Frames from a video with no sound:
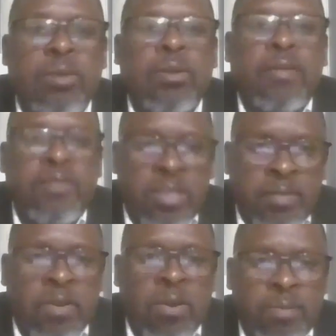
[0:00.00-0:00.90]
You gotta have
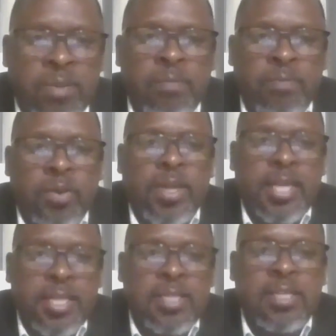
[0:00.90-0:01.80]
to develop them
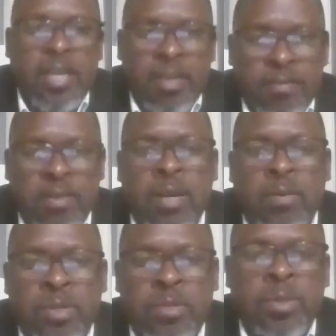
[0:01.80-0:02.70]
for each and every
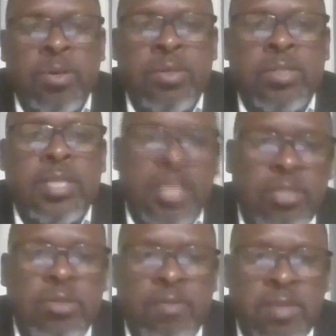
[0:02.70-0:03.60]
language because
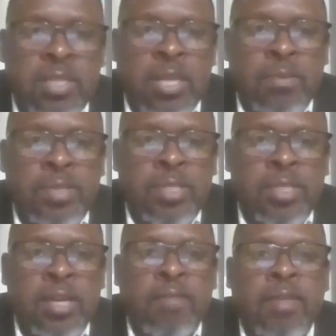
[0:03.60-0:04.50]
each of these
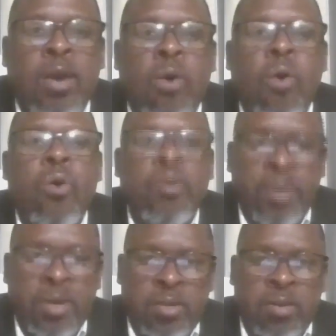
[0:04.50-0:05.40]
languages have their
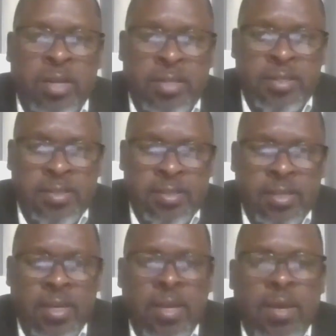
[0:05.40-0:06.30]
own
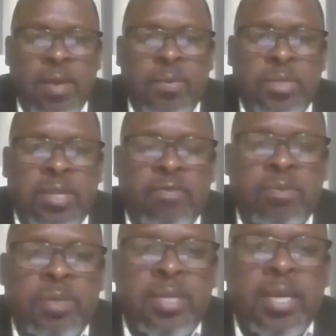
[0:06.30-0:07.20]
peculiarities, which
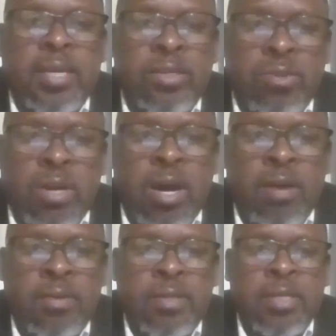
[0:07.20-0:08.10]
have to be taken into
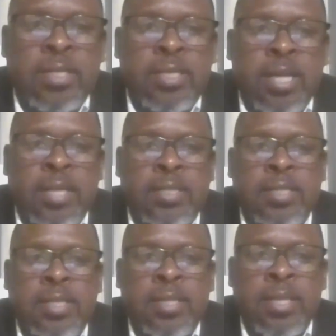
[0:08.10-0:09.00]
account in the
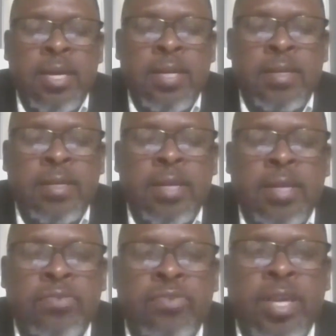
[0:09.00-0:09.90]
designs and
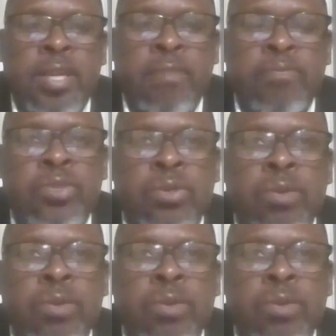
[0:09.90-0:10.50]
and and training.